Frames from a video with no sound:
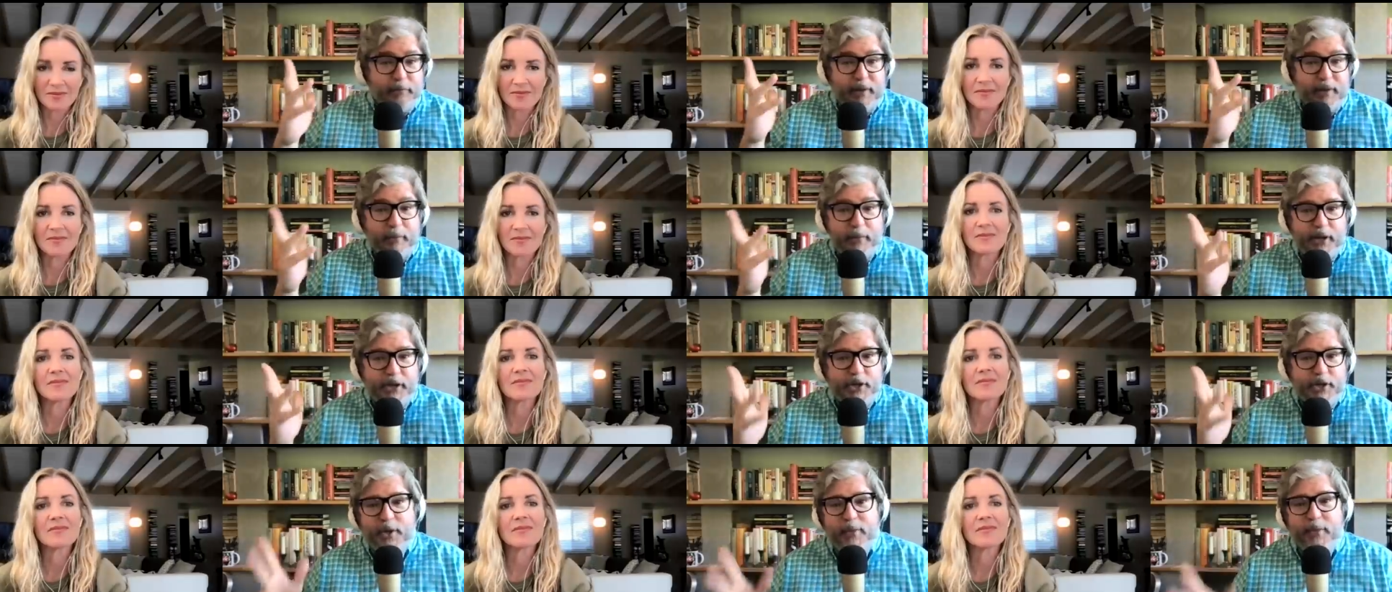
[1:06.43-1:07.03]

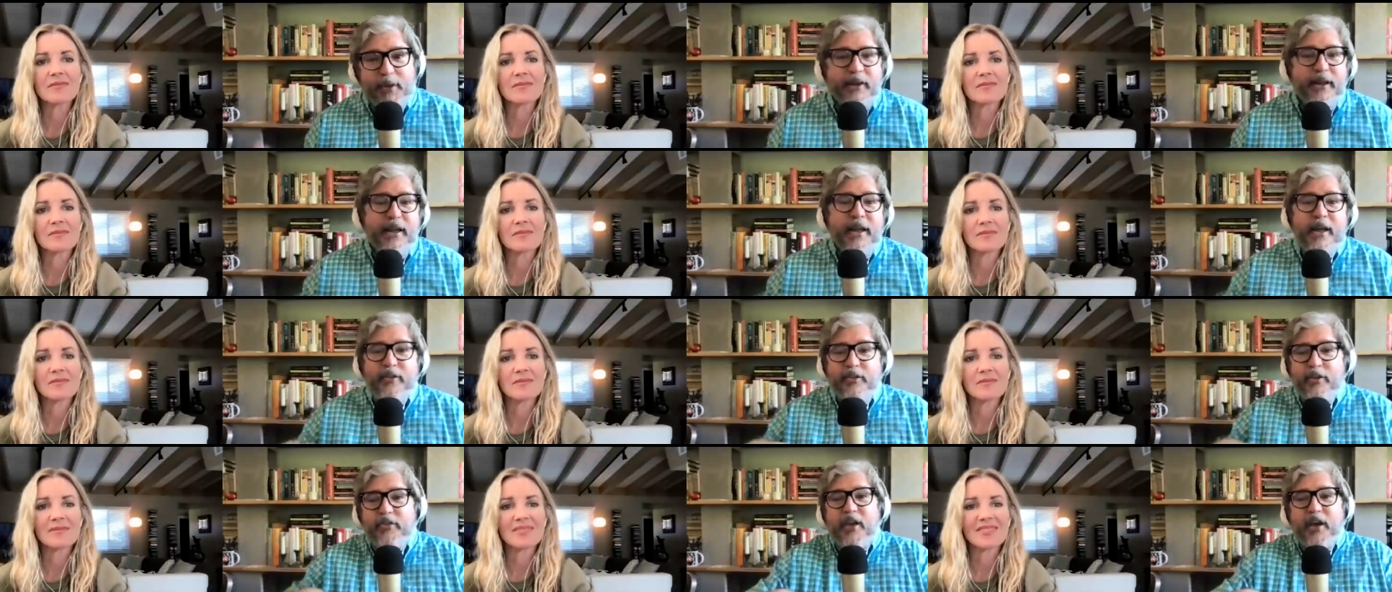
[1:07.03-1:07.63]
Speaker 1: flibberty gibbet,
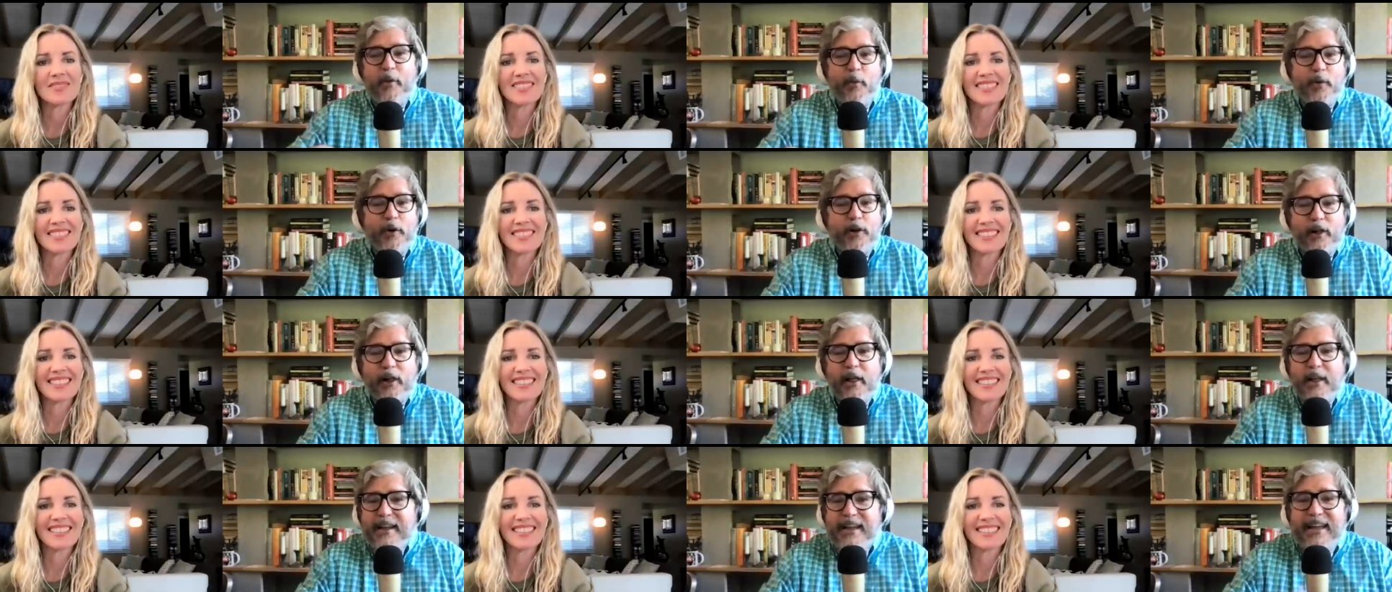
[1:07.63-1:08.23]
that they
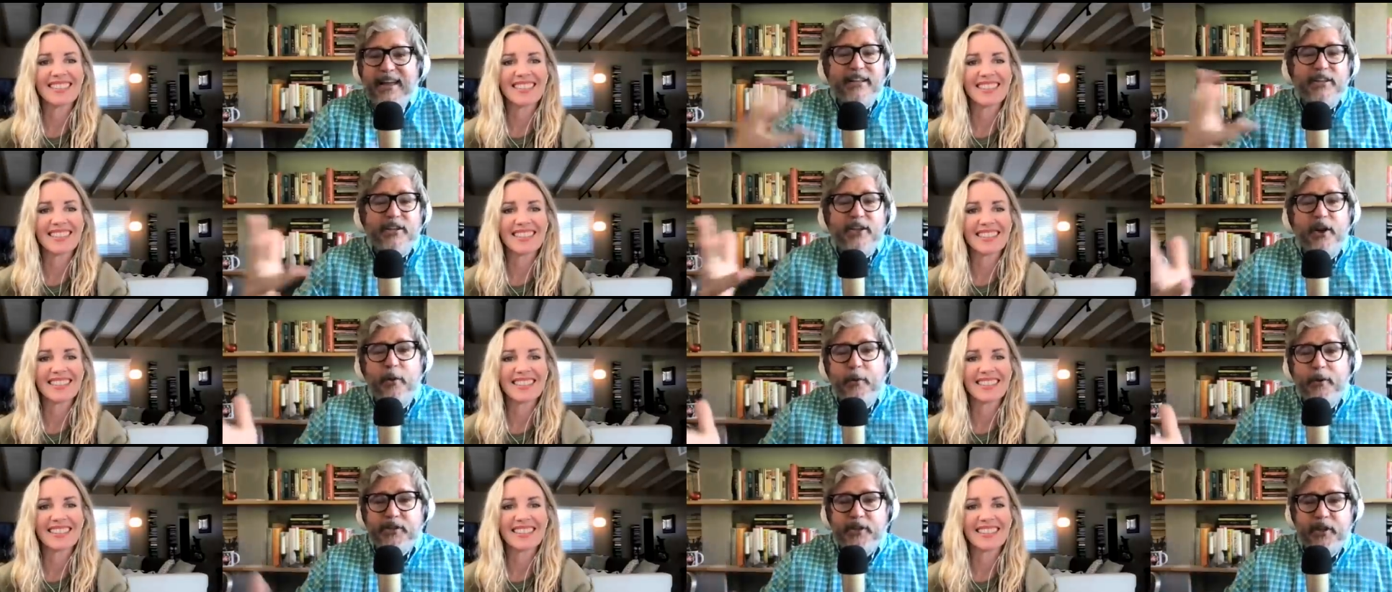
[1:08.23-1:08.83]
will get to
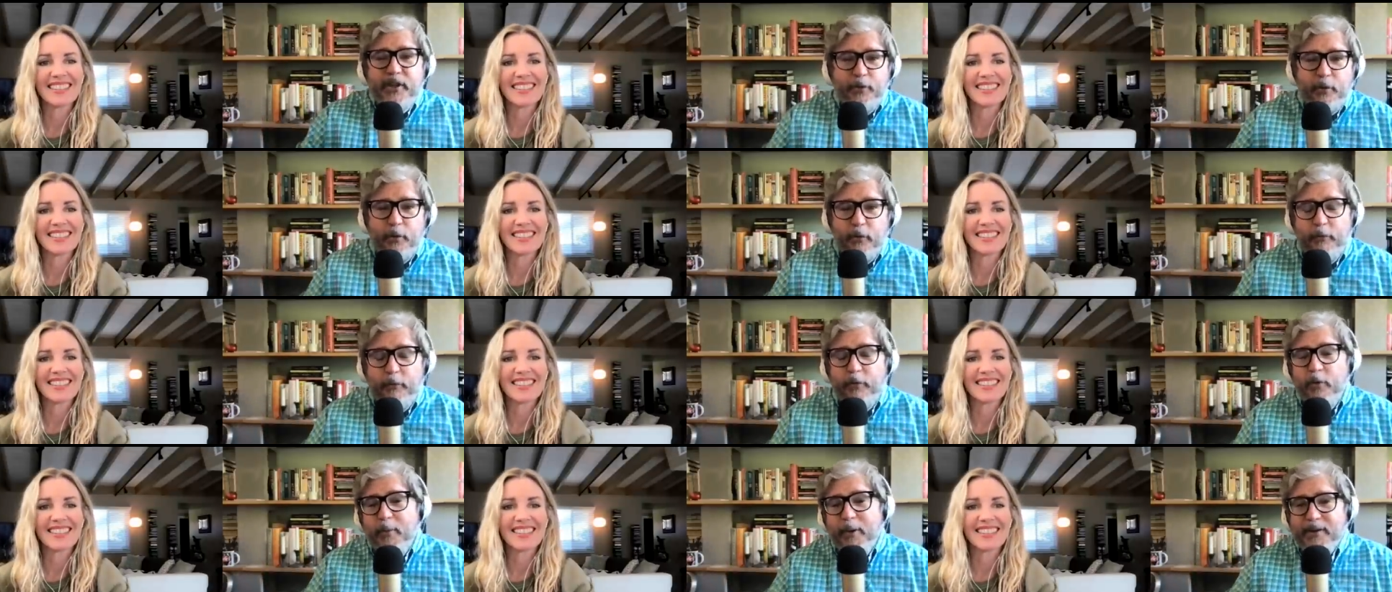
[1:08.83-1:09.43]
know each other over
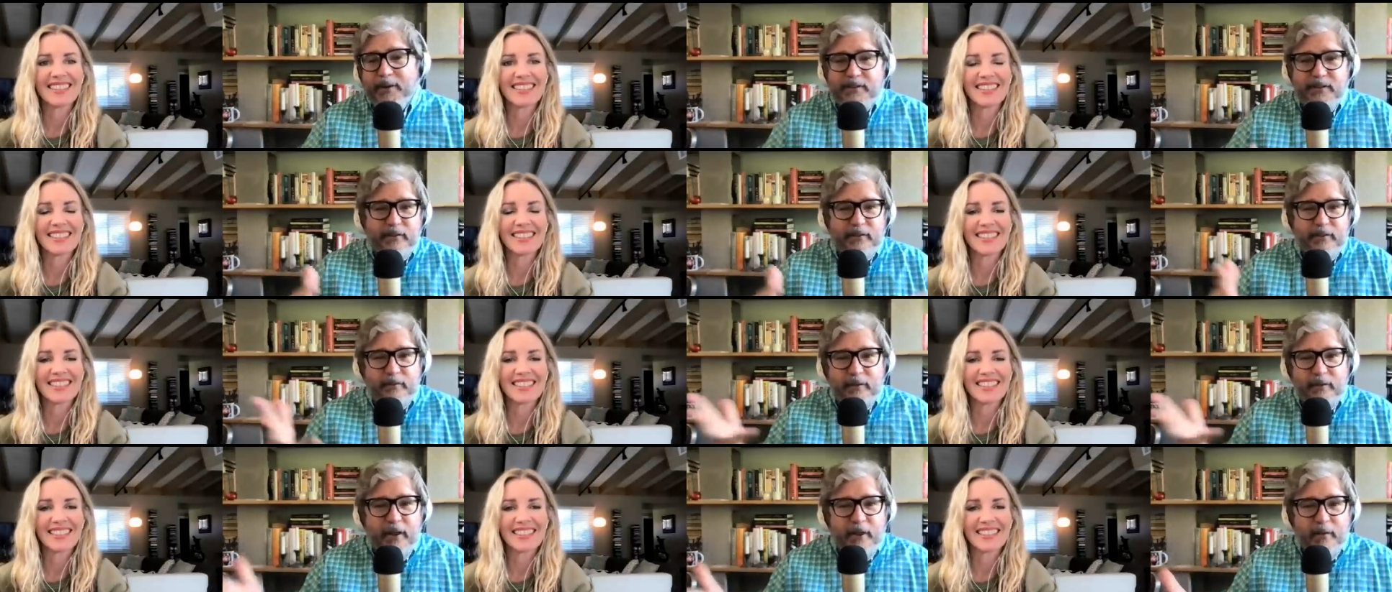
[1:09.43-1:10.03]
a few months
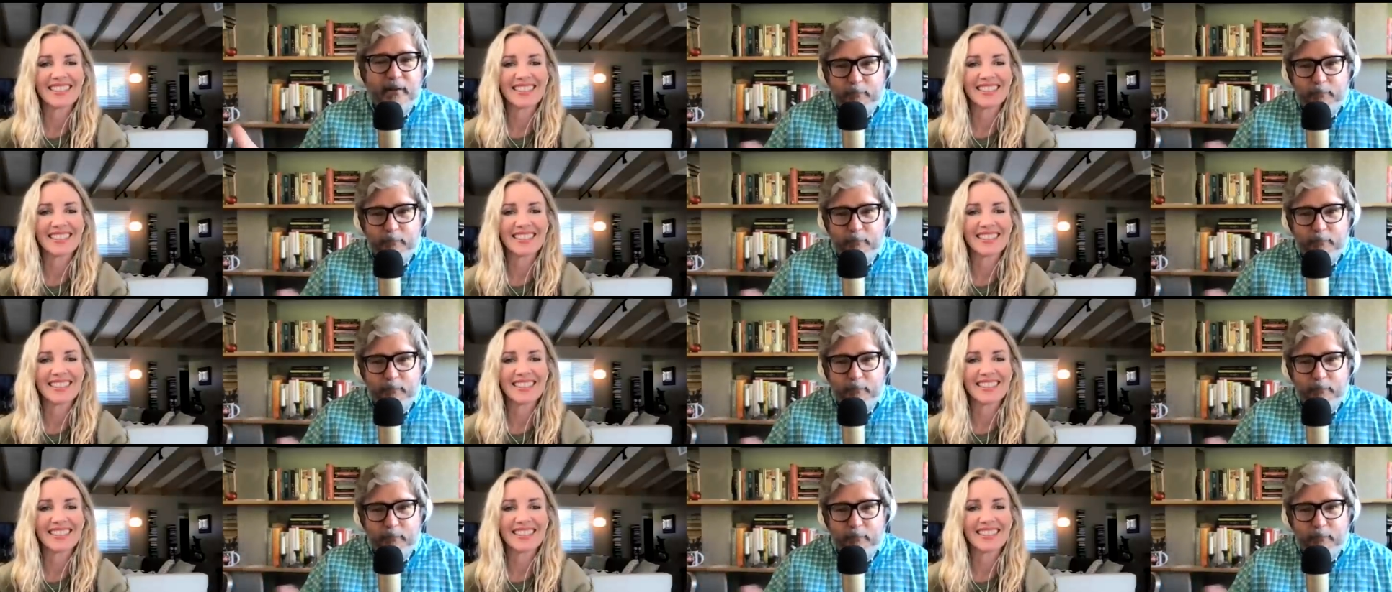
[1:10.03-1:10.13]
and,